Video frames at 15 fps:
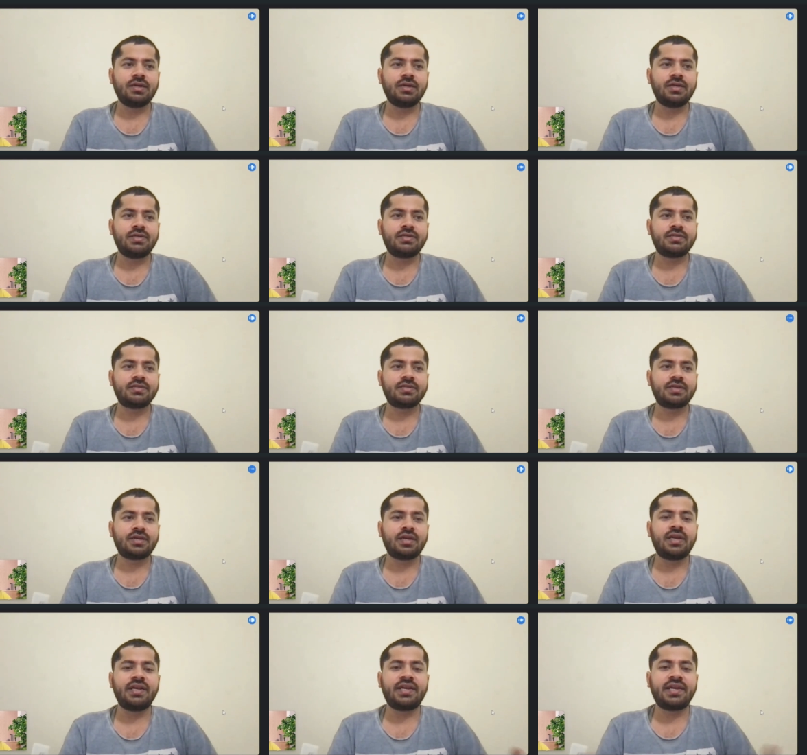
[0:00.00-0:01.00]
it's
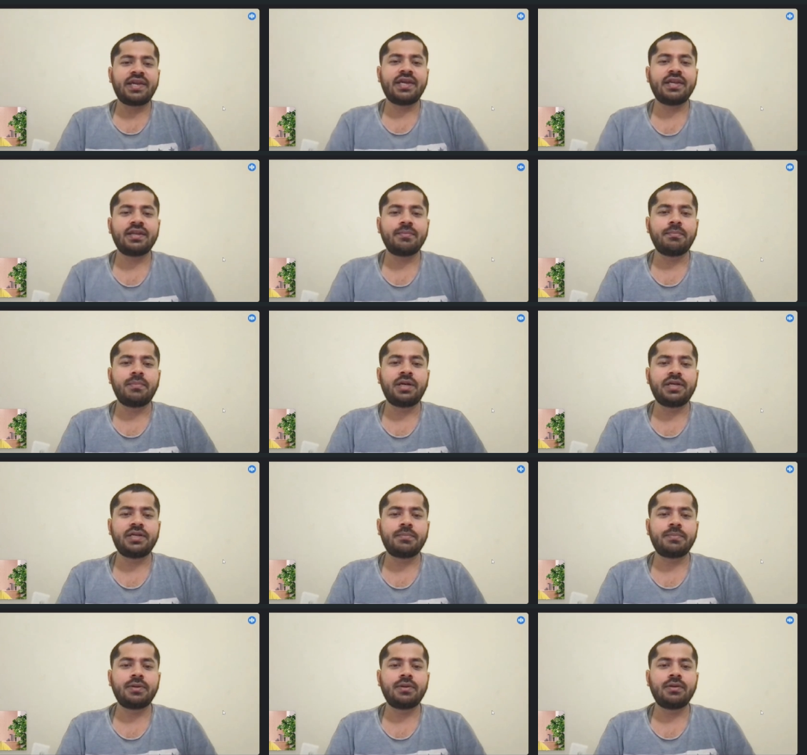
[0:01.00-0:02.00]
contain
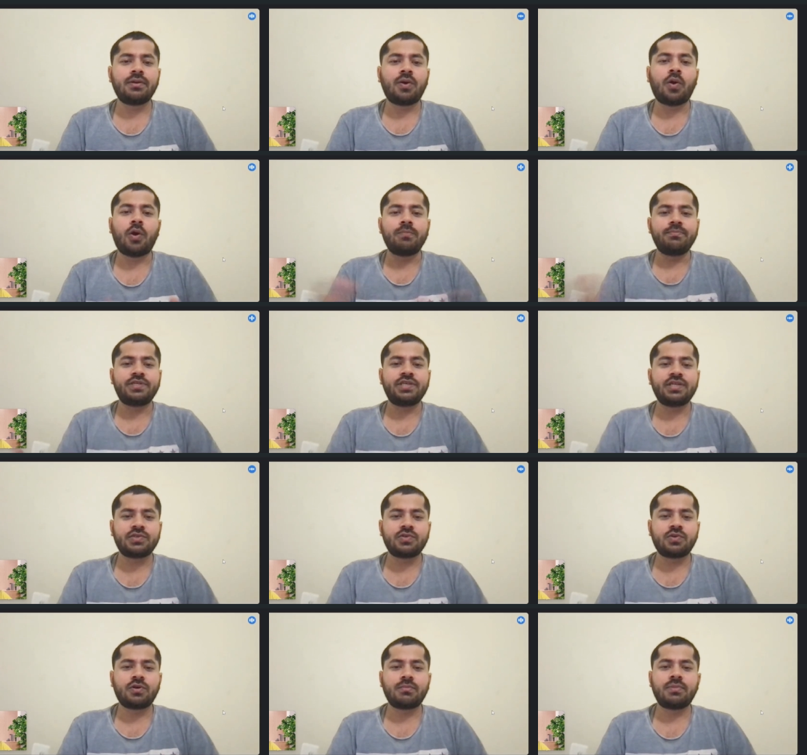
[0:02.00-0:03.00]
multiple
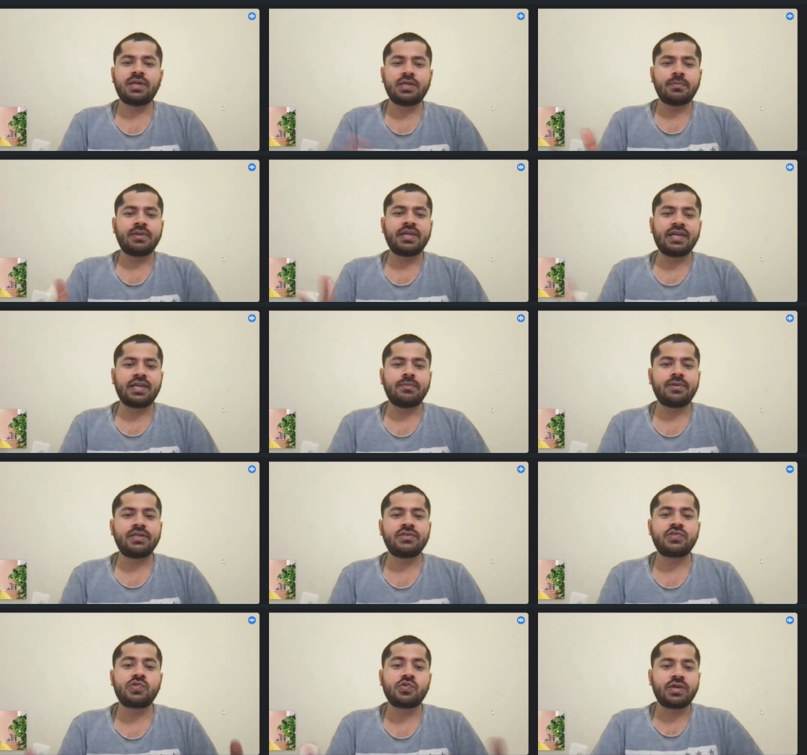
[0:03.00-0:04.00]
objects or multiple
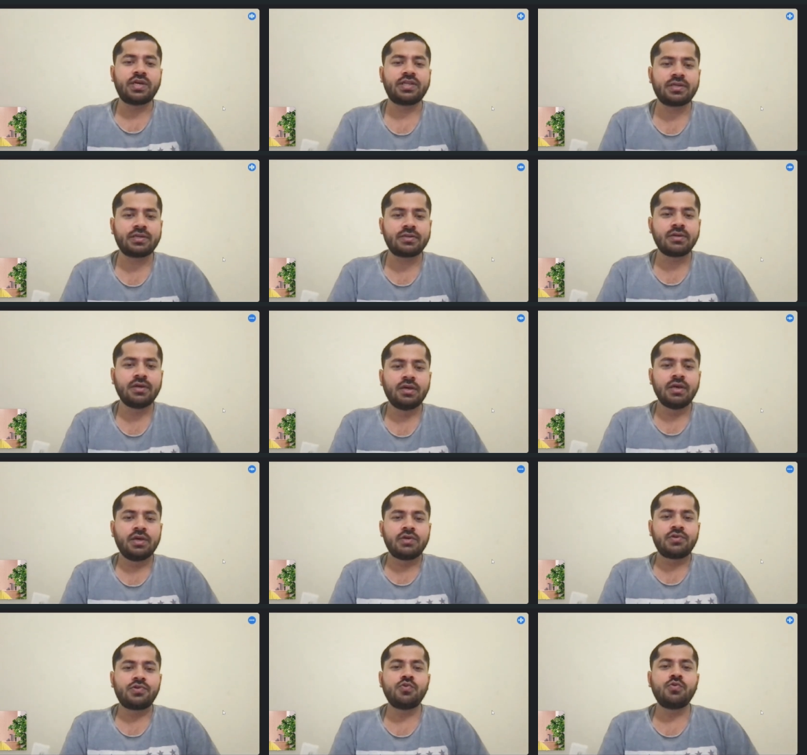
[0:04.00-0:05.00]
elements together
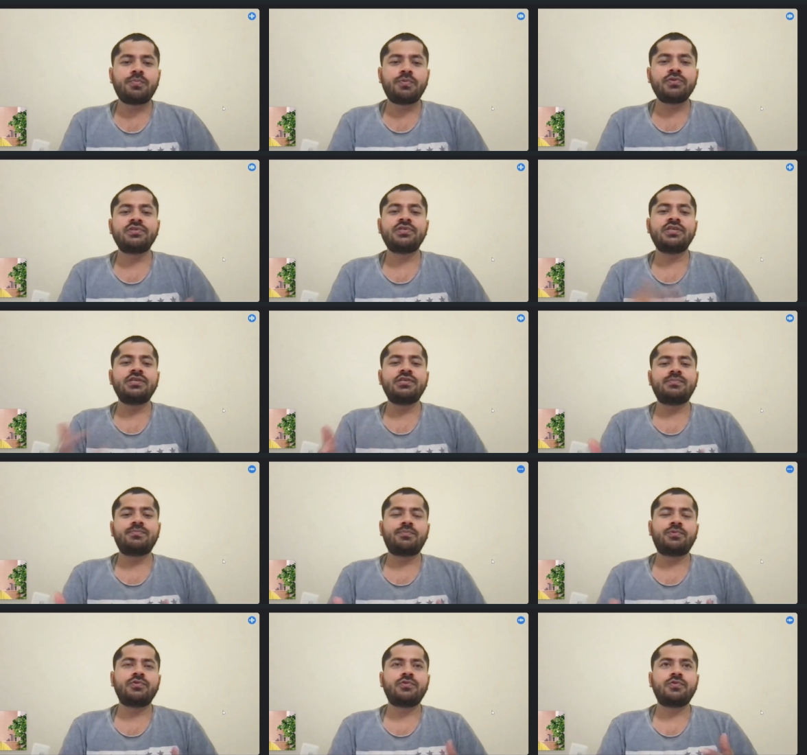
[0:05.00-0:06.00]
to process
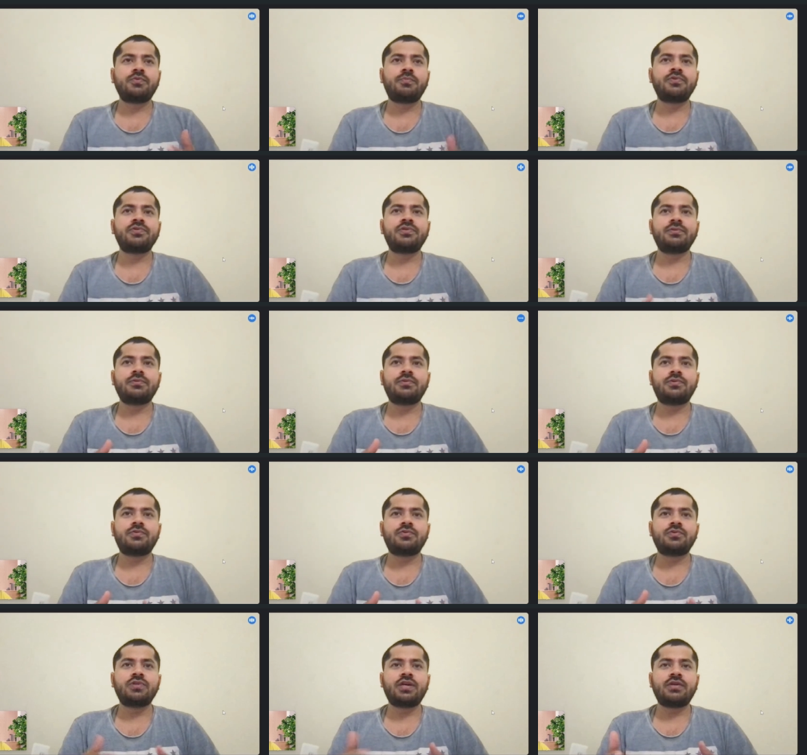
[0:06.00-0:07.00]
to, process,
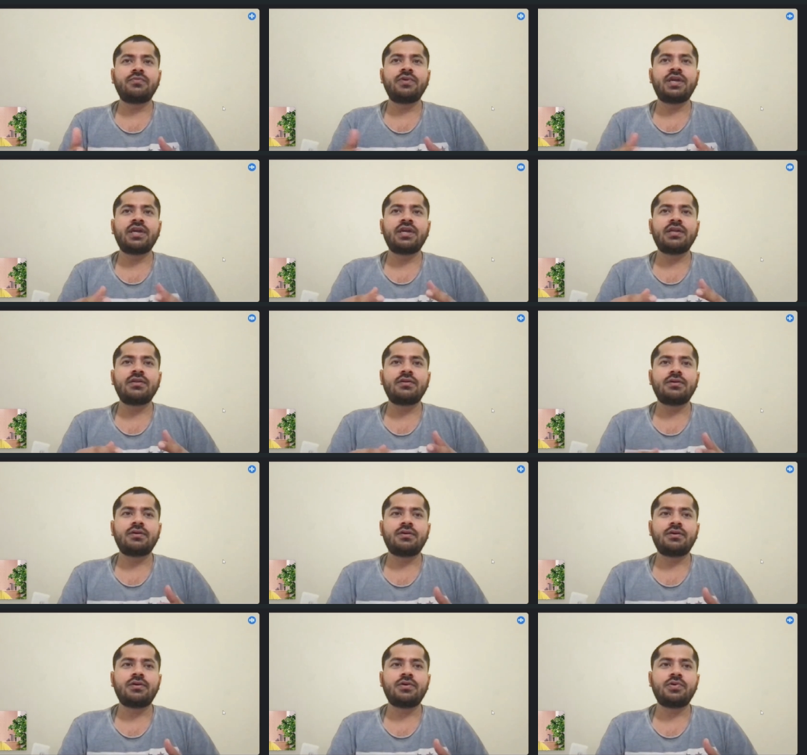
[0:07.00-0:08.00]
so that we can
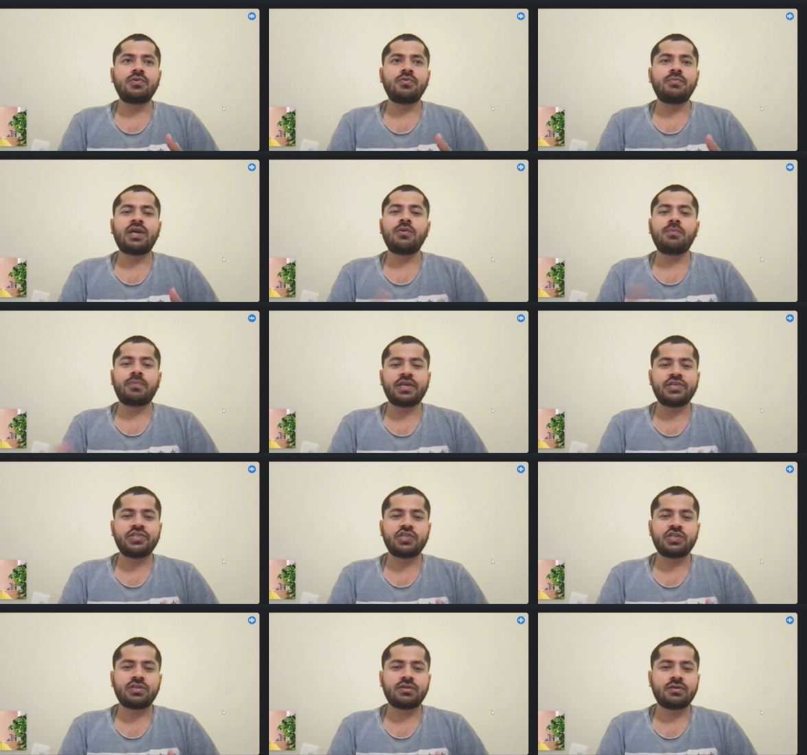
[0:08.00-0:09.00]
uh, do
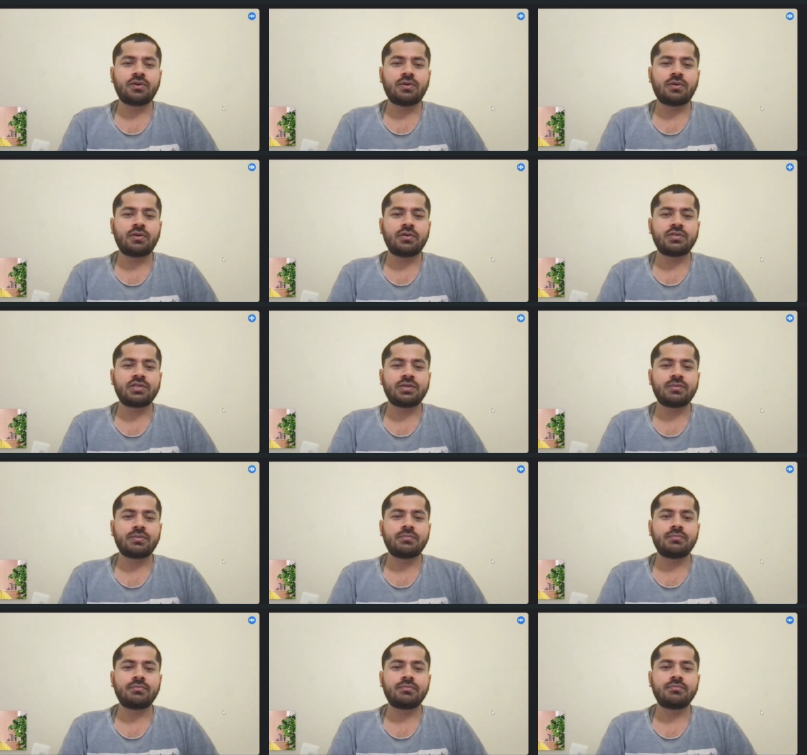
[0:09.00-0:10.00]
manipulation or
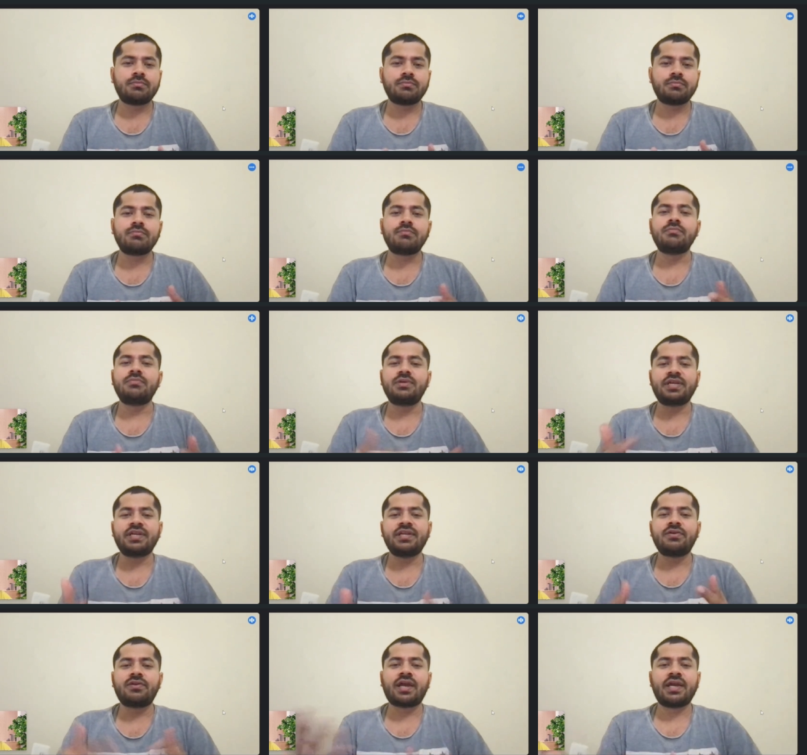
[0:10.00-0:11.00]
some
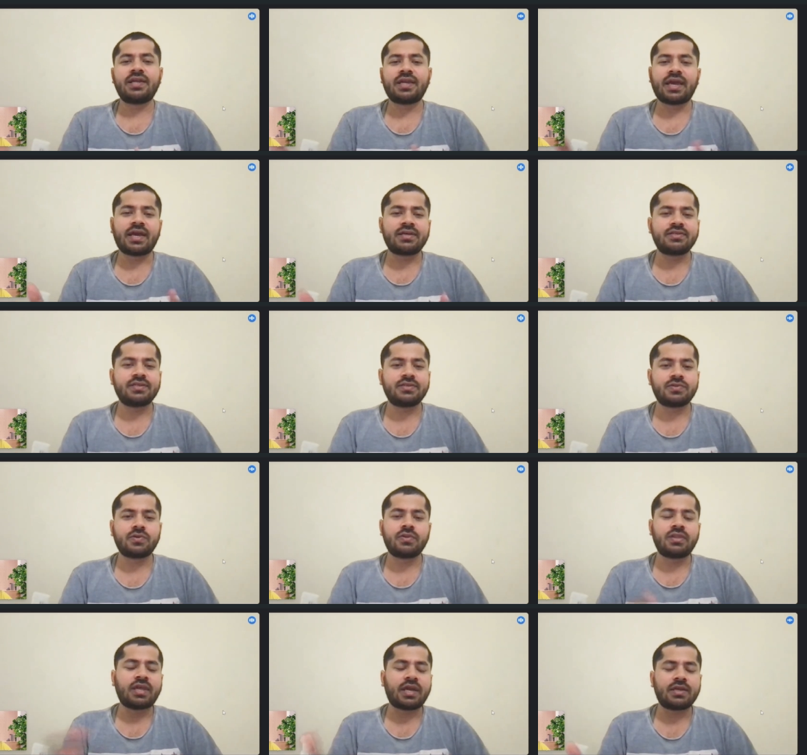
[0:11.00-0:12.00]
read or write access
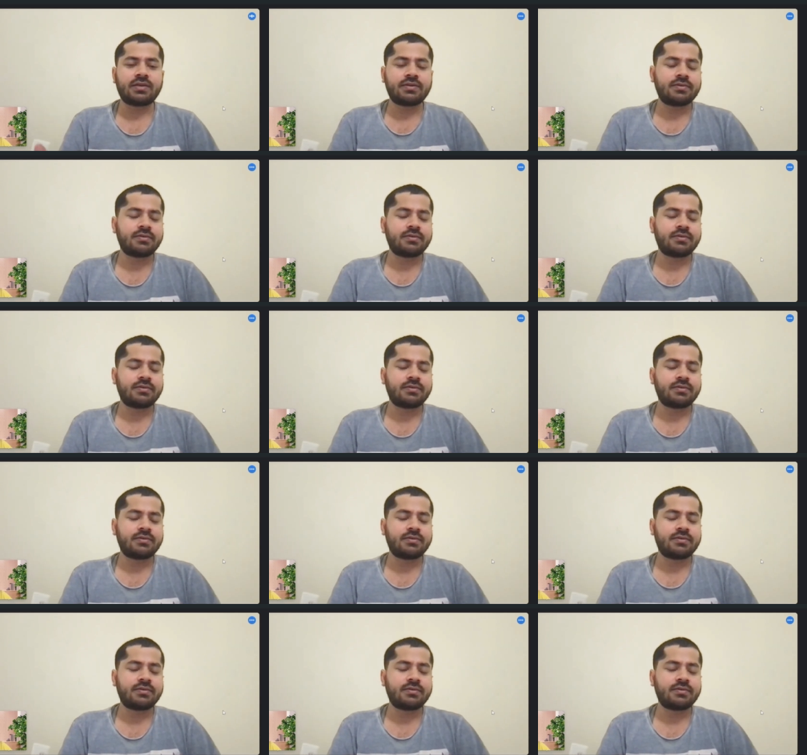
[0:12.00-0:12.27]
on that